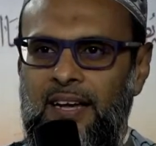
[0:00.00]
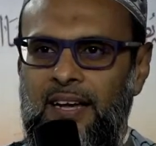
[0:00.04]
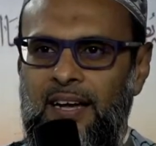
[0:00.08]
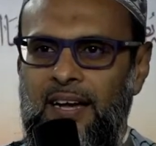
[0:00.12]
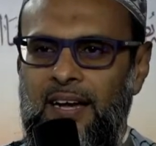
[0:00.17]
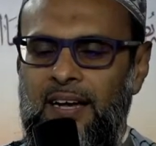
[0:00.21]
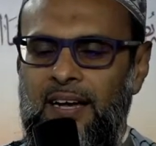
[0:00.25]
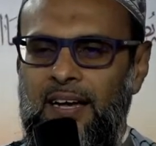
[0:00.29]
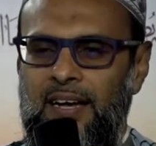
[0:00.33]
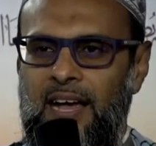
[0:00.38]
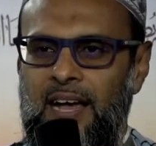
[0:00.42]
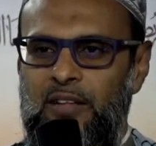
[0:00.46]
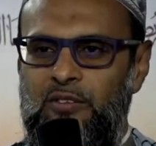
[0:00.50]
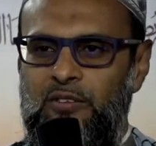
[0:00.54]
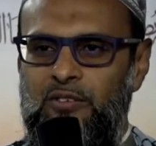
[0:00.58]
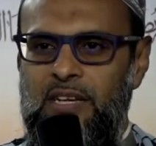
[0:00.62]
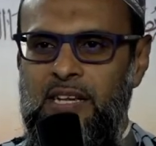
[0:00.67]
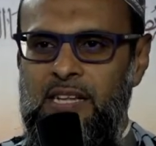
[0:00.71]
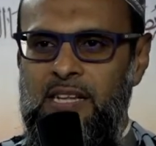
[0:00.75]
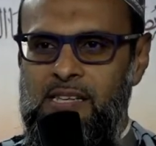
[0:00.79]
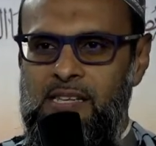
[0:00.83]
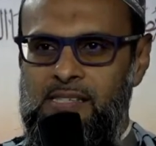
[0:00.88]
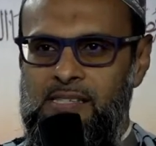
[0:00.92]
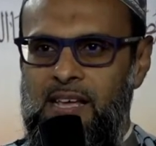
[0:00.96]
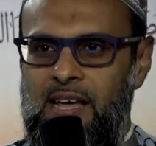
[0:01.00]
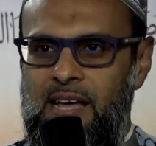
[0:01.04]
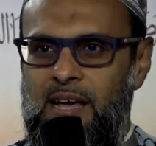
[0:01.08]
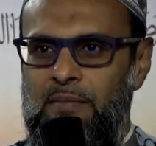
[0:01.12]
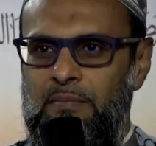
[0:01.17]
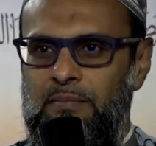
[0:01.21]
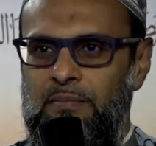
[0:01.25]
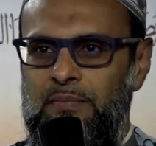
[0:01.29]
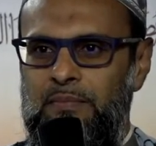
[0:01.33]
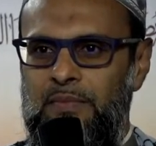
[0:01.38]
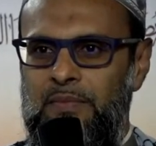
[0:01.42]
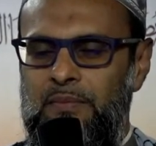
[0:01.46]
Haji
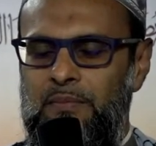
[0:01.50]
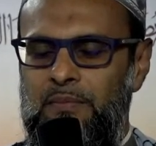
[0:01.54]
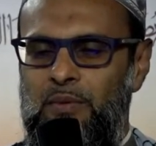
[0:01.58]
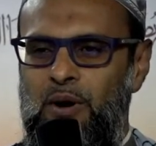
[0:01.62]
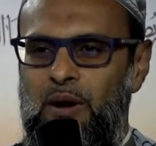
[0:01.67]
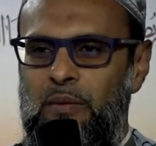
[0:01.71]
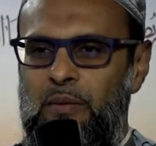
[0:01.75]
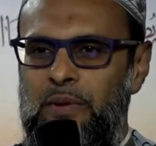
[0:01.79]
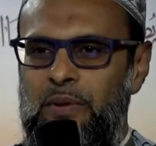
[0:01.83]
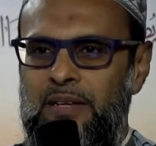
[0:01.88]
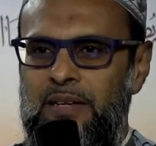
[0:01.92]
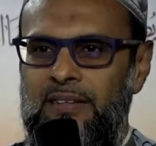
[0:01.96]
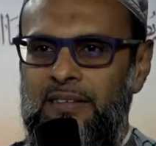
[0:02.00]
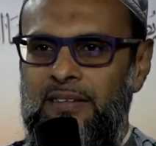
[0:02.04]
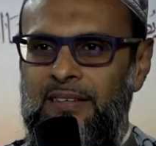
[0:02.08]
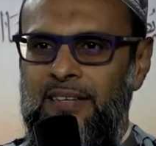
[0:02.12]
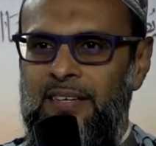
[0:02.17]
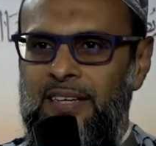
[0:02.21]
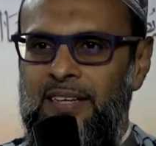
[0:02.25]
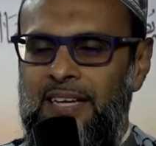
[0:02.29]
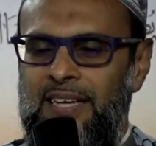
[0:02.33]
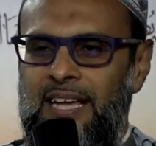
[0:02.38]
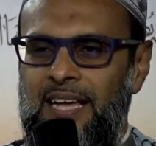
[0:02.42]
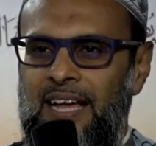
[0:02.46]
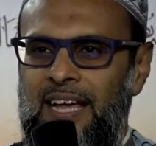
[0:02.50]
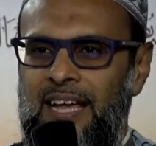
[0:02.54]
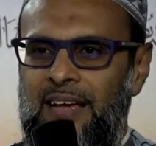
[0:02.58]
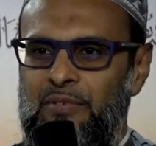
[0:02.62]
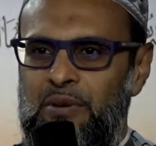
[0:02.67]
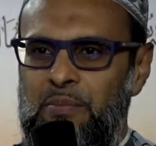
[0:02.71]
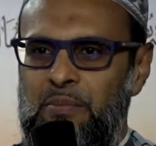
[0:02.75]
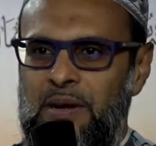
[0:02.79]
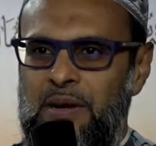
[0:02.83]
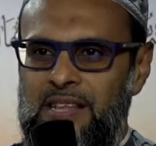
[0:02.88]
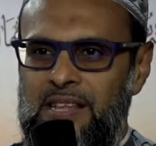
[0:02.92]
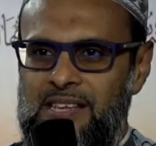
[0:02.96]
Nizam Mohammed.
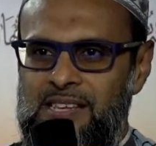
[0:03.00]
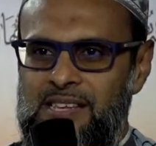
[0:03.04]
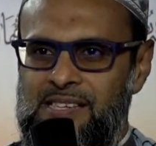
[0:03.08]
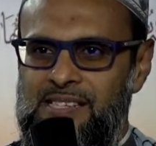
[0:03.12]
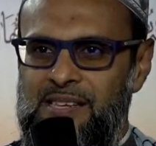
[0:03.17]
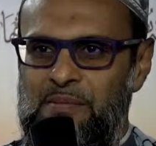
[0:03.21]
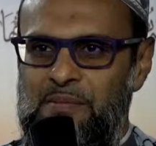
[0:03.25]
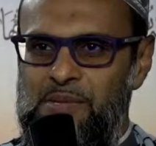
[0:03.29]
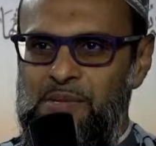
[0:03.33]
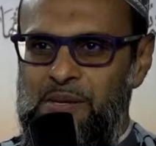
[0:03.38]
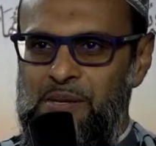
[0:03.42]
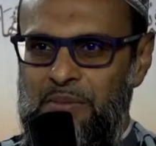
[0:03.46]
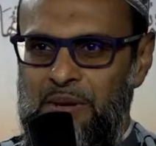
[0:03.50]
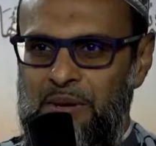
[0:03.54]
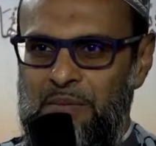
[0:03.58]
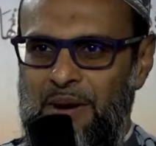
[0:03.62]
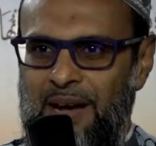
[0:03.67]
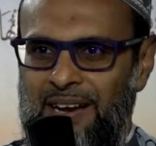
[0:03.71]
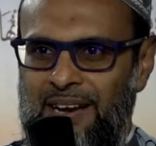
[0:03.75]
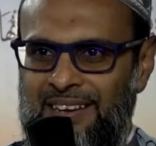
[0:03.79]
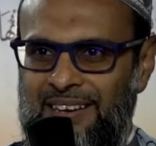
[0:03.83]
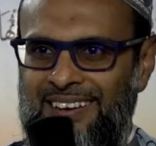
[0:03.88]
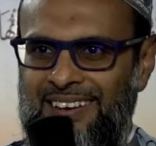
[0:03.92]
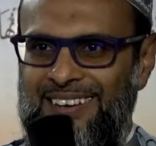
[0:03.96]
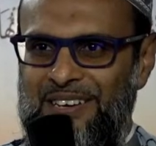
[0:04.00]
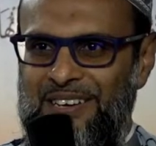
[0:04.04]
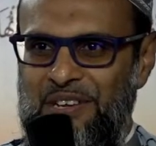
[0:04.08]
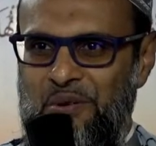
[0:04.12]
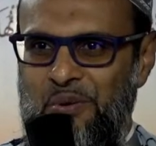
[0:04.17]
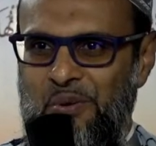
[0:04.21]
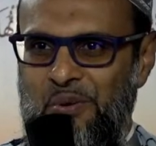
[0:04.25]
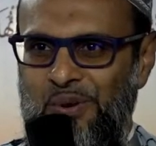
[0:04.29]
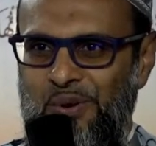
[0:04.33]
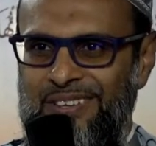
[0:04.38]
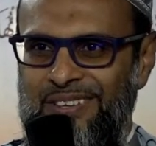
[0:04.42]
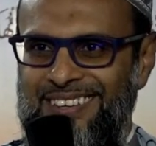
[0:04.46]
Everybody seems to be battling the
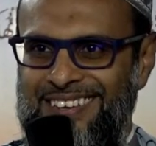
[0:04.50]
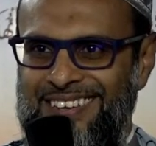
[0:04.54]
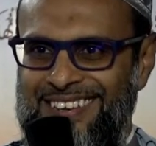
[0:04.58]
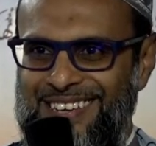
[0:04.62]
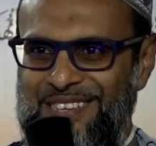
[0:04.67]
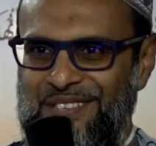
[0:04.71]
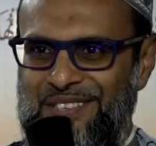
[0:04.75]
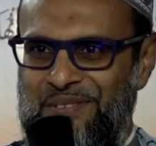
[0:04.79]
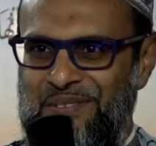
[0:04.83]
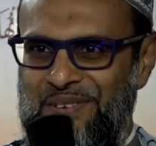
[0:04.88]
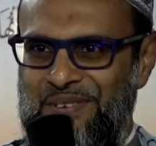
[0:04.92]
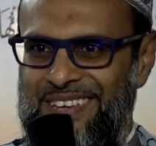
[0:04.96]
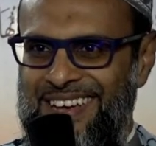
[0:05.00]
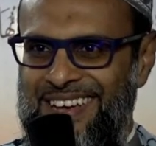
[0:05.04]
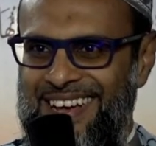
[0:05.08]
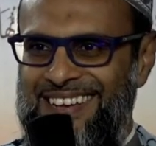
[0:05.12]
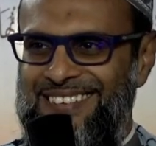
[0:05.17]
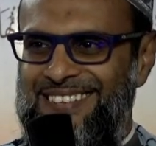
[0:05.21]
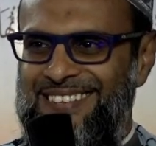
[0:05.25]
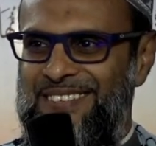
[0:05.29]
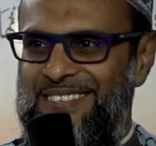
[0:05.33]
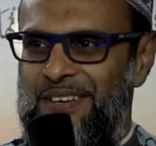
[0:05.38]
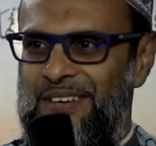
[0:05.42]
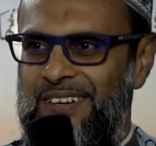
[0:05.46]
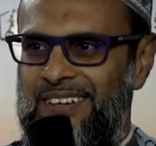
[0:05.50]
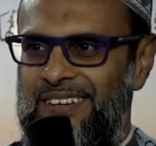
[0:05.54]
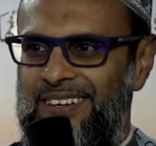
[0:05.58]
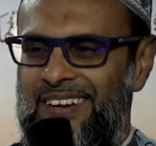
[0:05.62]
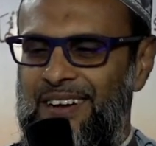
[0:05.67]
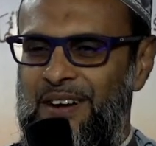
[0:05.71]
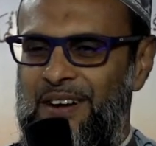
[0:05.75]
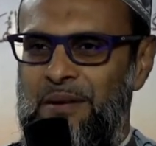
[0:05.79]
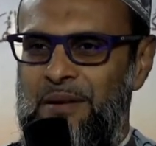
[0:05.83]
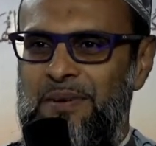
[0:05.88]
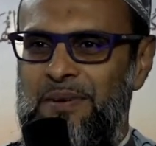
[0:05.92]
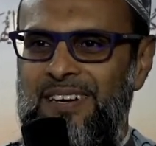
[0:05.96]
cold today, so he has to
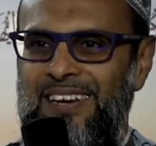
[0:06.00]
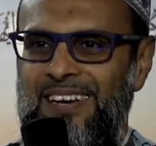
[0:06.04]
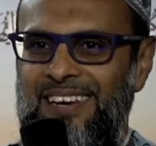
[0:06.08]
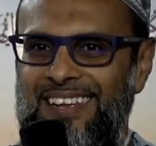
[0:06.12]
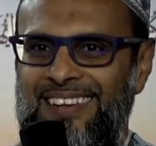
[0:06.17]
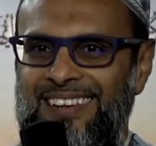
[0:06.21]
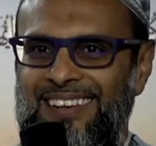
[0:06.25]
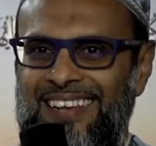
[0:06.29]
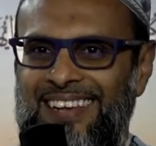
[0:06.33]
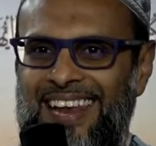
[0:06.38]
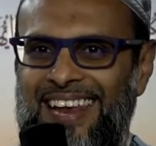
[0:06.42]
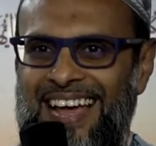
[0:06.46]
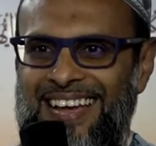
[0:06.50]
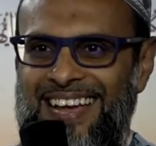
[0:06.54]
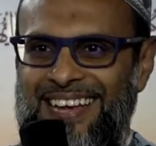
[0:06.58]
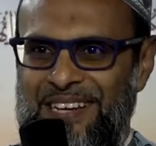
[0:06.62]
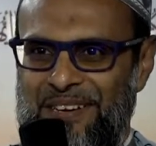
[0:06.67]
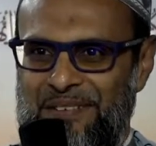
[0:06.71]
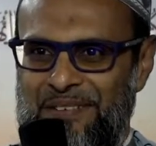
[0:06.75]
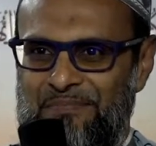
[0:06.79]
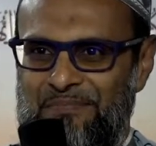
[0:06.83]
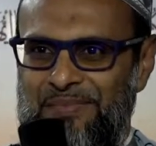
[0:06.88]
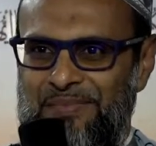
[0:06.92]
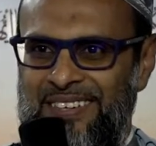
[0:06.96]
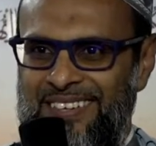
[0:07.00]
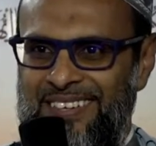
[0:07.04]
come early in the lineup.